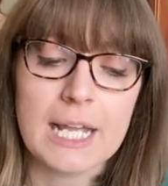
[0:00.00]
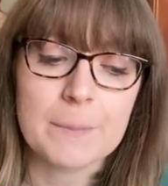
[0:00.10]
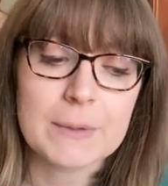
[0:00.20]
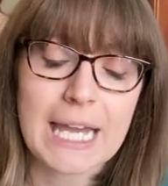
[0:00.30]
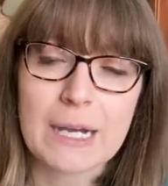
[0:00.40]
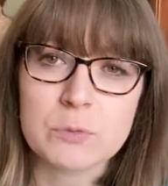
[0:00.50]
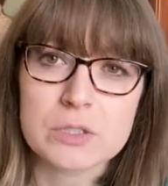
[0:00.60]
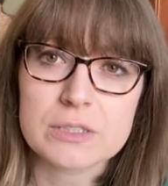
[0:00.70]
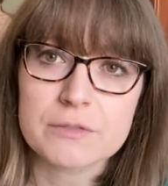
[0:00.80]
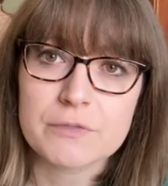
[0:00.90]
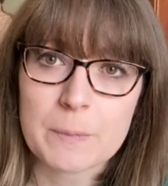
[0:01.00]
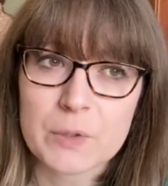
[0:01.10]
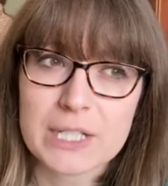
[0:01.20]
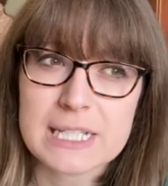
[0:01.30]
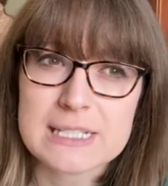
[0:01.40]
count
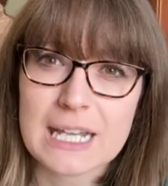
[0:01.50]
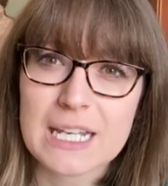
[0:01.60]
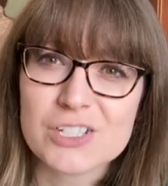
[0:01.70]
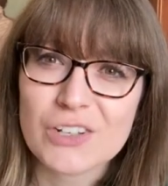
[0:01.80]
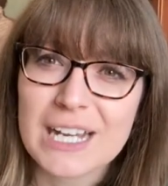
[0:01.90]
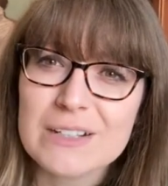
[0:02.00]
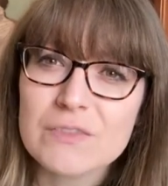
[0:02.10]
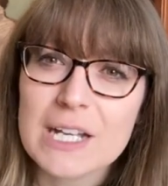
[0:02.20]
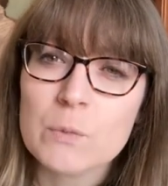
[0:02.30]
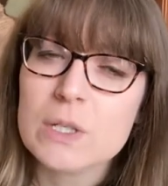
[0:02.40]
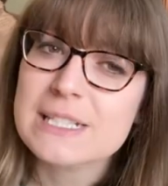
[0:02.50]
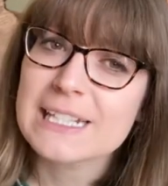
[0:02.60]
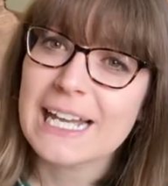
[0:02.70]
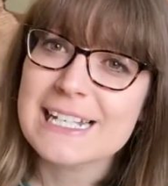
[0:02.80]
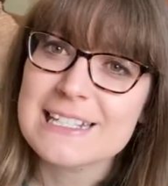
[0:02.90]
fabric is, and I try and write what
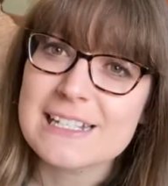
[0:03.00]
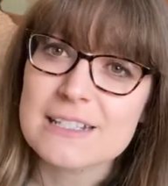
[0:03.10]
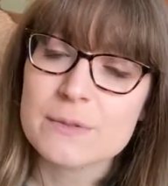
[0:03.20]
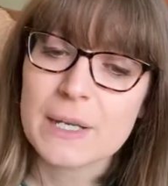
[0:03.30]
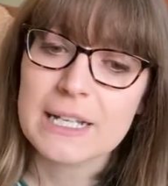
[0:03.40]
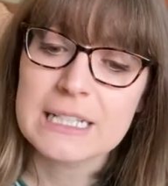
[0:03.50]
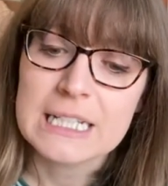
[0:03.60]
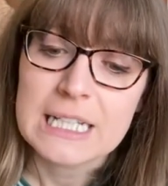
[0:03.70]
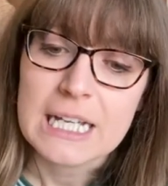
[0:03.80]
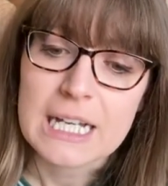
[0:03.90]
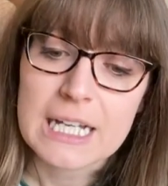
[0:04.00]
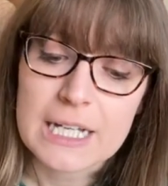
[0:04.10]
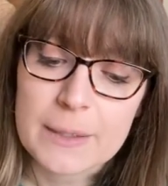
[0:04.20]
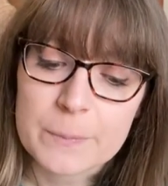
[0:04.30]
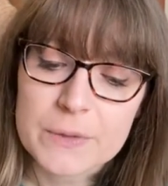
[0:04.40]
size it is as well,
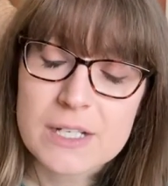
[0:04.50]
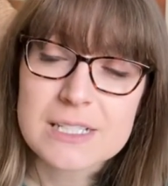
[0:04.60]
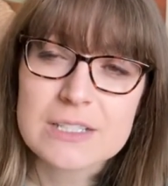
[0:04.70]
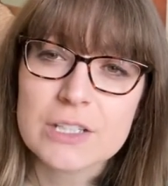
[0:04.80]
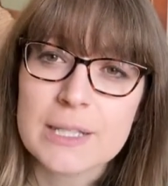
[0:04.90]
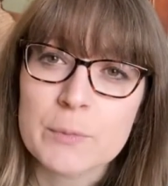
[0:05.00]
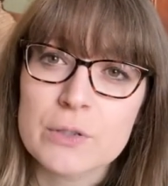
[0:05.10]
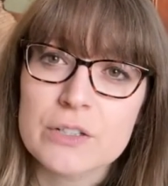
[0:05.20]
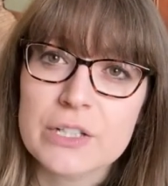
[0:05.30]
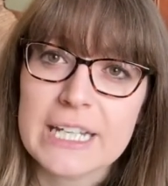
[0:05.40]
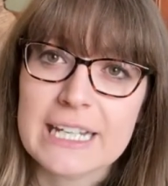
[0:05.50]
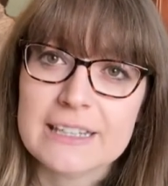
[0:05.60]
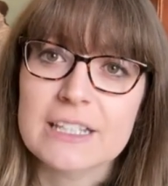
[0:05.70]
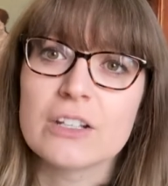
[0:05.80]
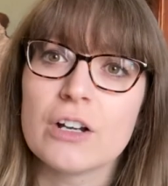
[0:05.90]
because there's nothing more annoying
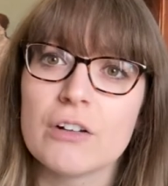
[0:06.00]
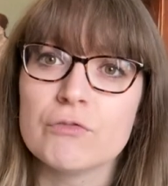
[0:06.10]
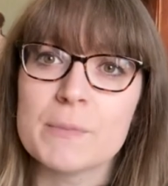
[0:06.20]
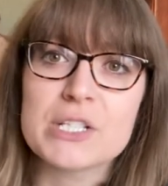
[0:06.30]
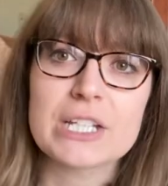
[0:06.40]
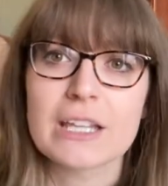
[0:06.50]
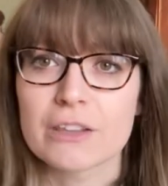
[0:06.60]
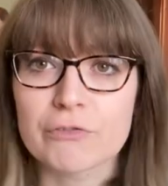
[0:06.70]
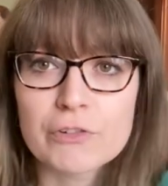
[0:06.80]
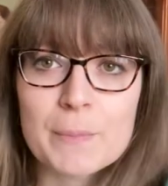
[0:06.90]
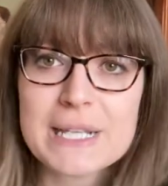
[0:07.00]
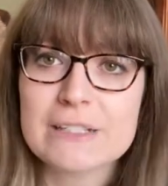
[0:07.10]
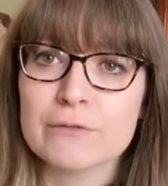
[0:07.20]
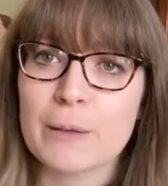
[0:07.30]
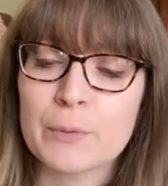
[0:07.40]
than rummaging for a piece
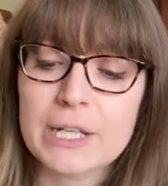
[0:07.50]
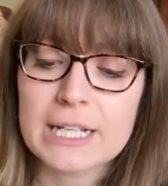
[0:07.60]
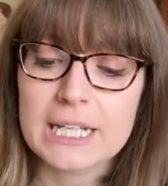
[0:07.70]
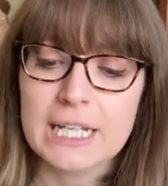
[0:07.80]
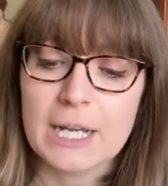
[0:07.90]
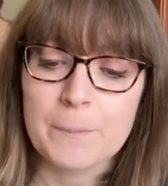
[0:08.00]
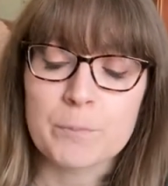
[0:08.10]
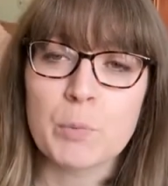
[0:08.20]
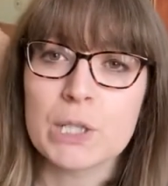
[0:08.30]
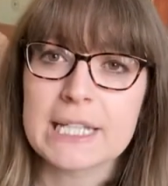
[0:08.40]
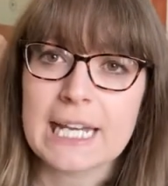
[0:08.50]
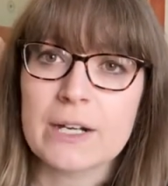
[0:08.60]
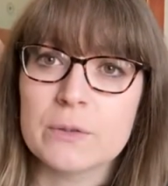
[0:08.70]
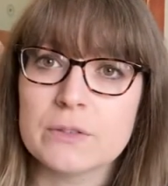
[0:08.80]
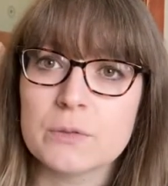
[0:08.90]
of fabric, pulling
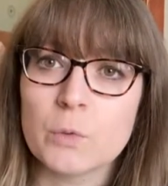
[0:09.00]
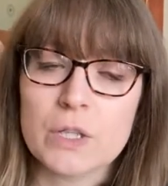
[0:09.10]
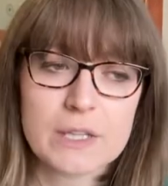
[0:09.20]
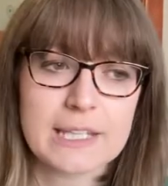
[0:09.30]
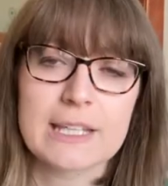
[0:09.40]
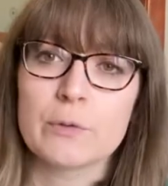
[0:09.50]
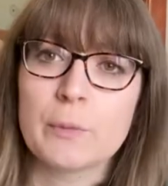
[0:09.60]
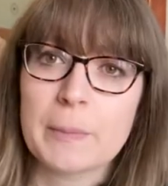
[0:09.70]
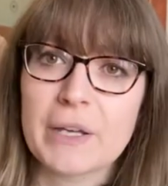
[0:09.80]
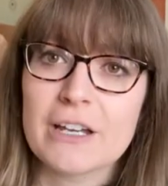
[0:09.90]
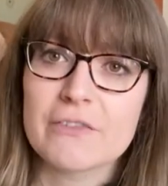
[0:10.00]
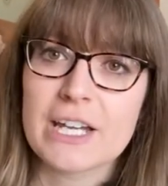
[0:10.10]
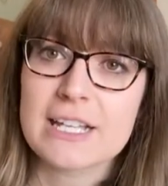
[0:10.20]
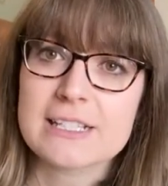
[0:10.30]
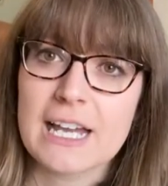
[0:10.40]
out what you think will be
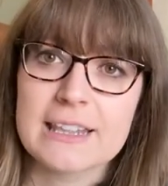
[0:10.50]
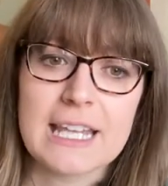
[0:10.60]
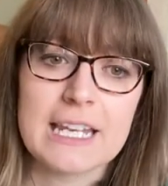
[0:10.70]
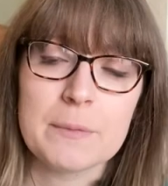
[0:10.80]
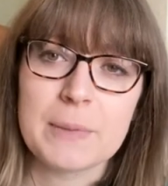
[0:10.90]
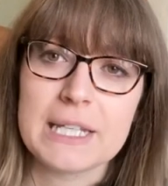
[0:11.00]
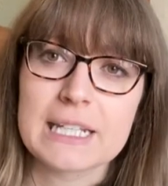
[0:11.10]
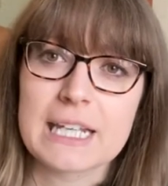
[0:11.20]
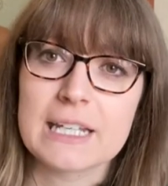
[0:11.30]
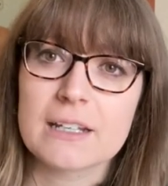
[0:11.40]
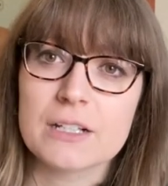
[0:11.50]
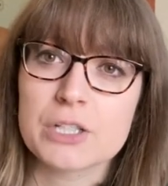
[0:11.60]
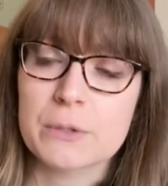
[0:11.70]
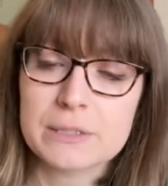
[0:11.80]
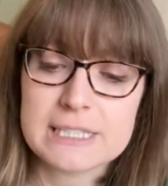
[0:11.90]
perfect, and then it being like a
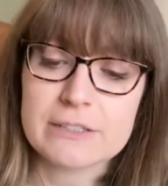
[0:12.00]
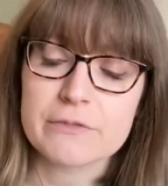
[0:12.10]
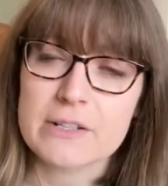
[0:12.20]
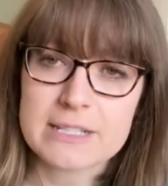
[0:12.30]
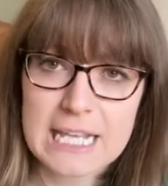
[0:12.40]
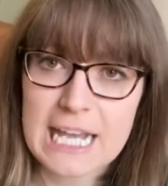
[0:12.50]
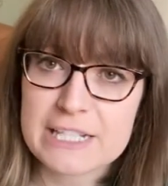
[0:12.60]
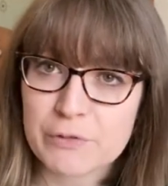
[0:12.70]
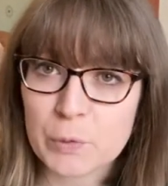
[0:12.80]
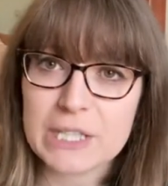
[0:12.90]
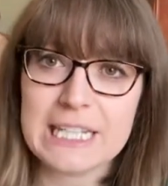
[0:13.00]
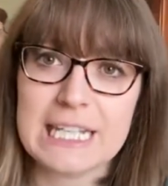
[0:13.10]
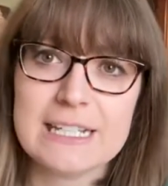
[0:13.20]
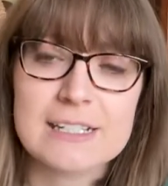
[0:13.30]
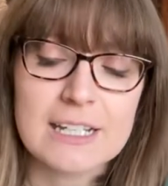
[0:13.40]
totally different size for what you need.